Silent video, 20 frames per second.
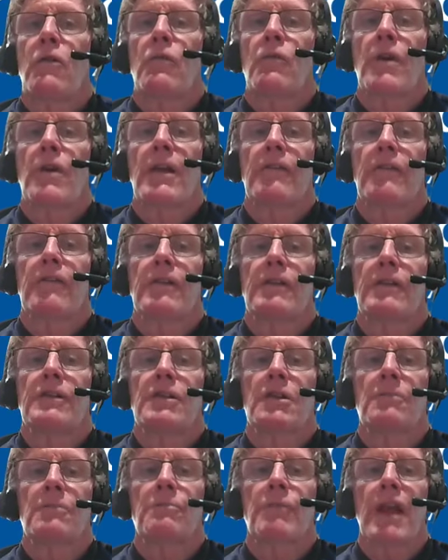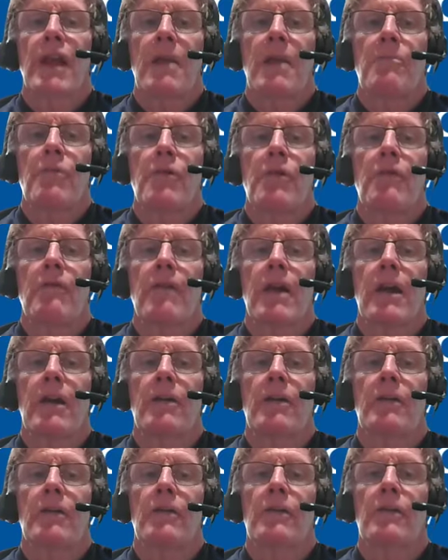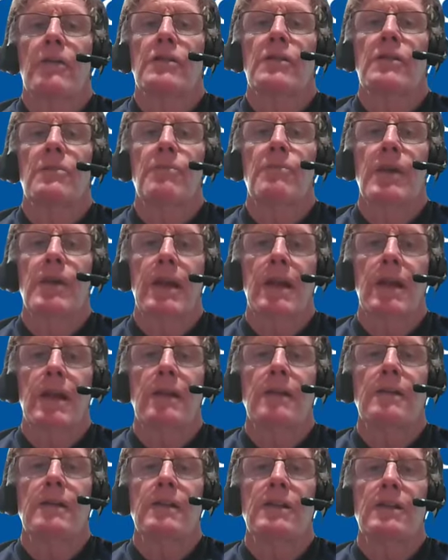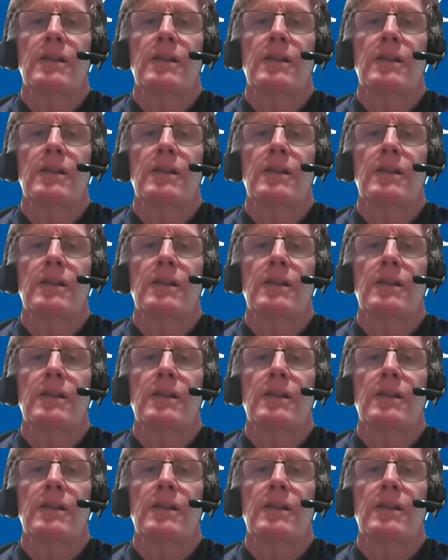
or whether it's a paper record. There's a big